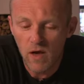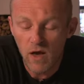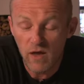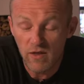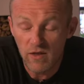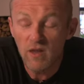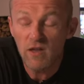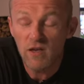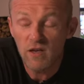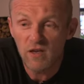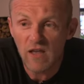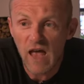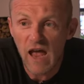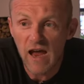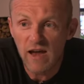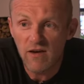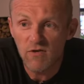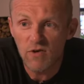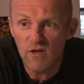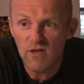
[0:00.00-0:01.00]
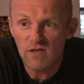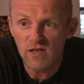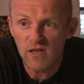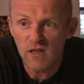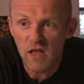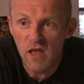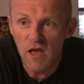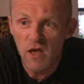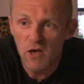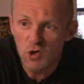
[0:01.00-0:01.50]
And then he got angry and
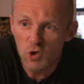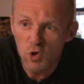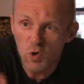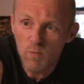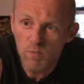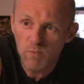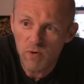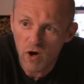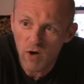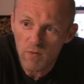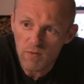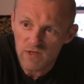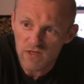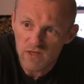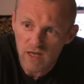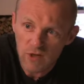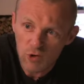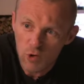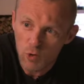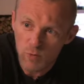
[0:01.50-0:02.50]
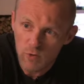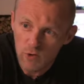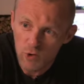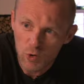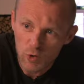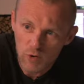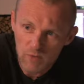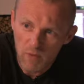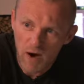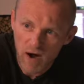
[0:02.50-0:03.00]
said, you promised that you would
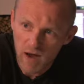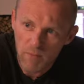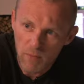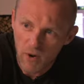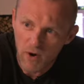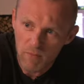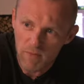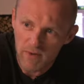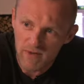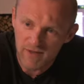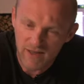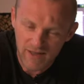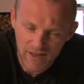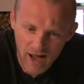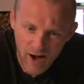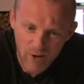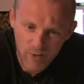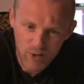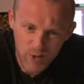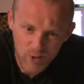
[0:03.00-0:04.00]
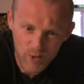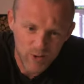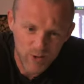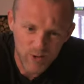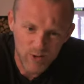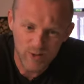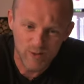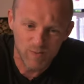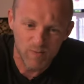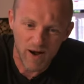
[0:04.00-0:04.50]
use my apartment, and how you
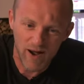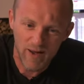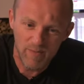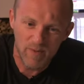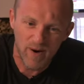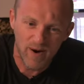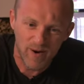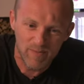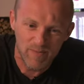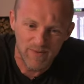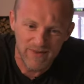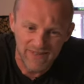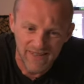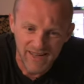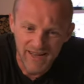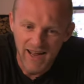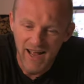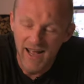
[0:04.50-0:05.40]
used my apartment.